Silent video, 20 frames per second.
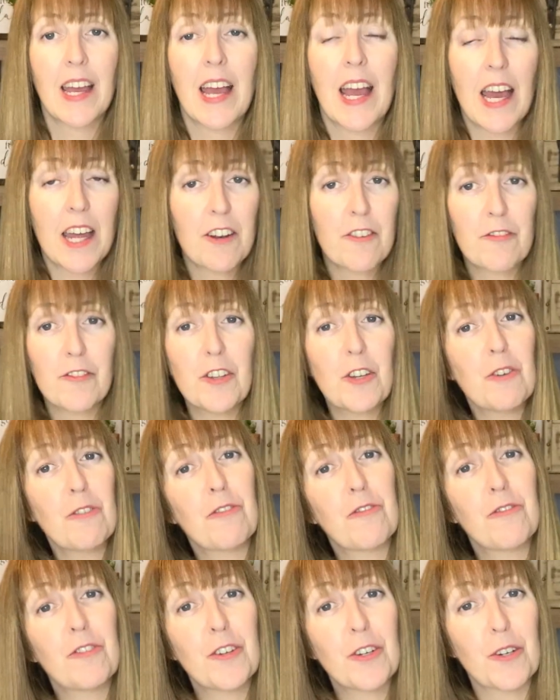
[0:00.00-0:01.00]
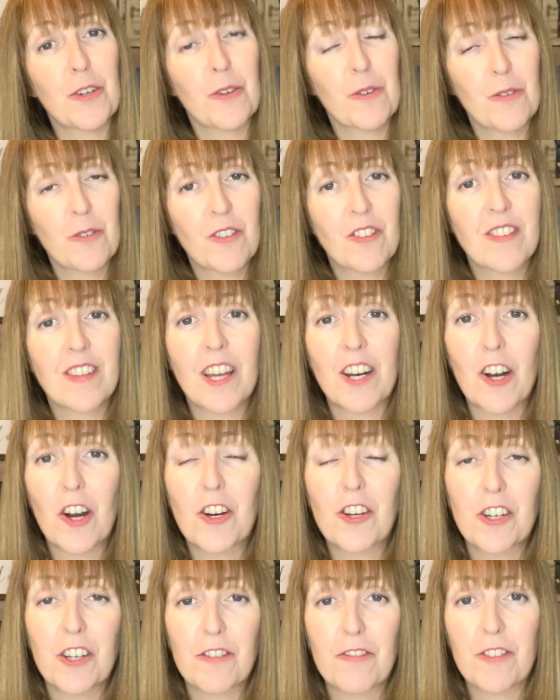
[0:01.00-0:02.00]
And a few foods that are
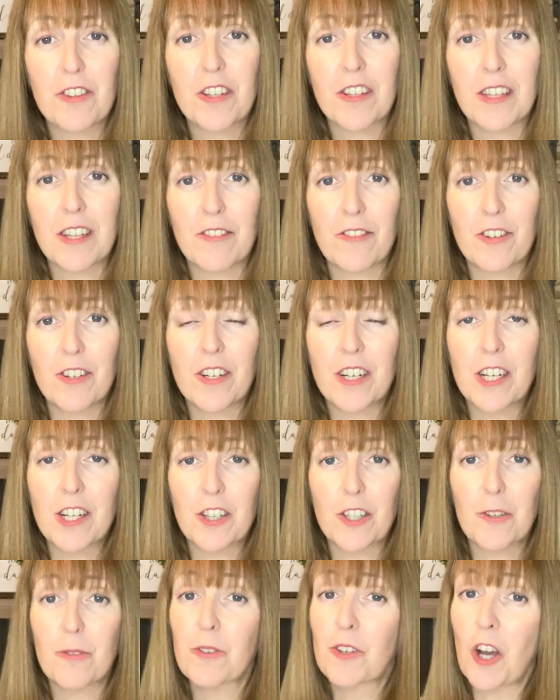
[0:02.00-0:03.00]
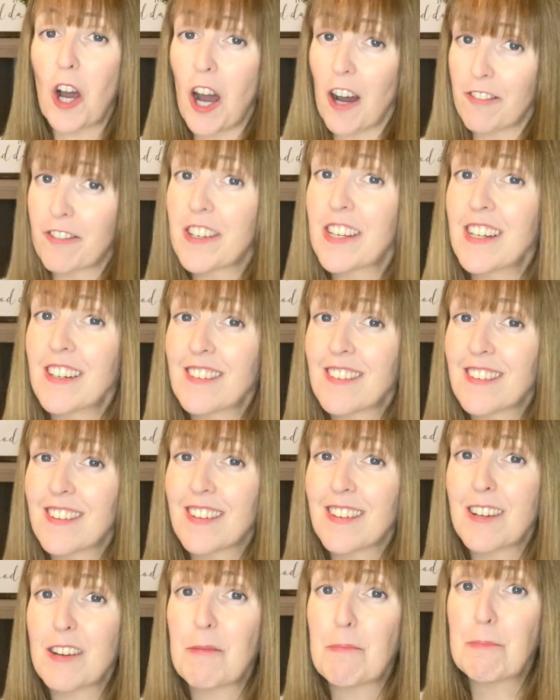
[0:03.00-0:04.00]
good for the liver include coffee,
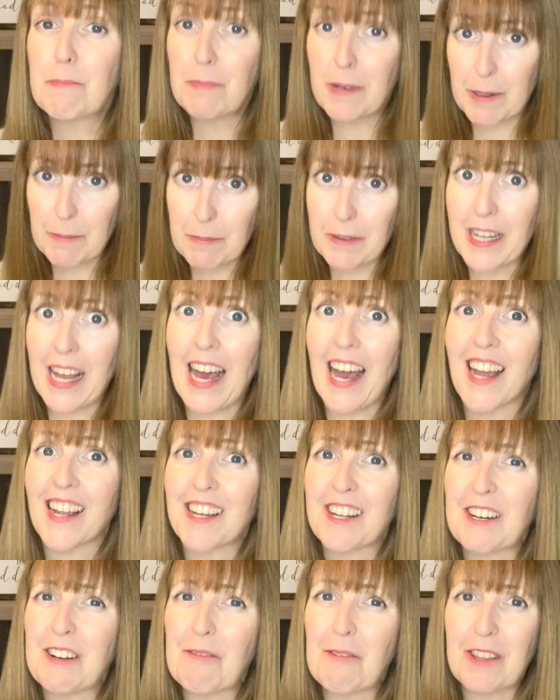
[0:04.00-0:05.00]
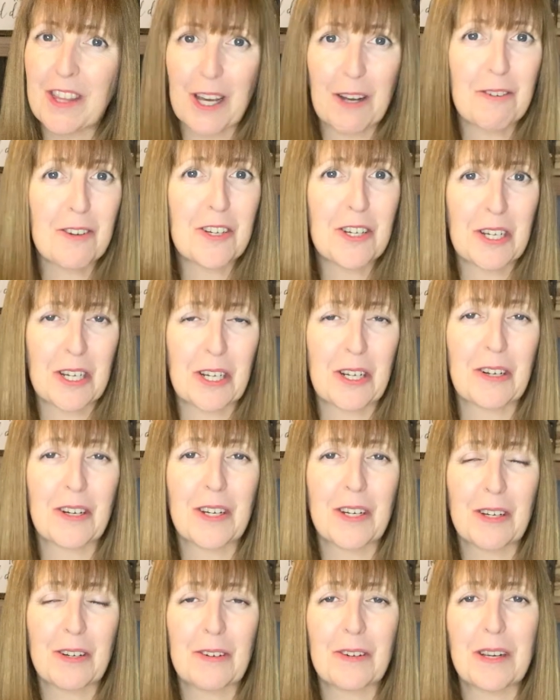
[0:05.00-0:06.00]
but black, without sugar
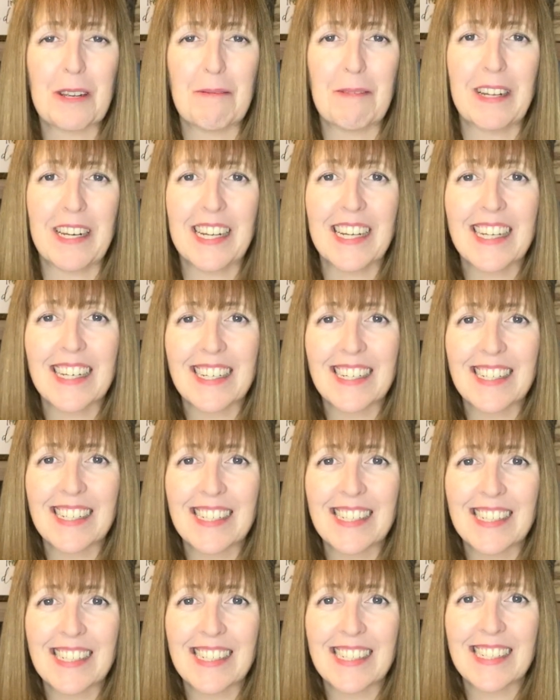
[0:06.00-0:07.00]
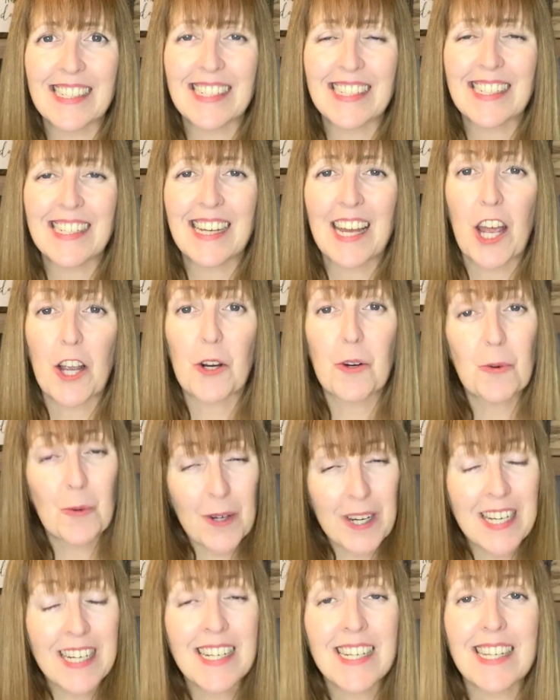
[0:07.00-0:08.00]
and cream in it,
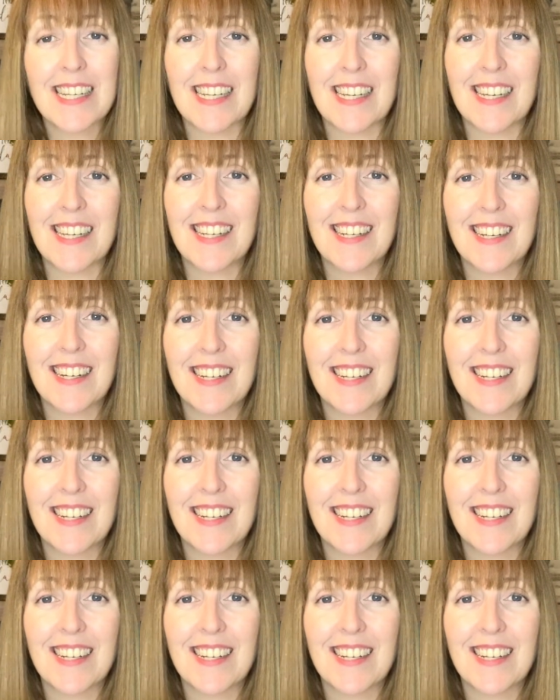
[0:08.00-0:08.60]
green tea,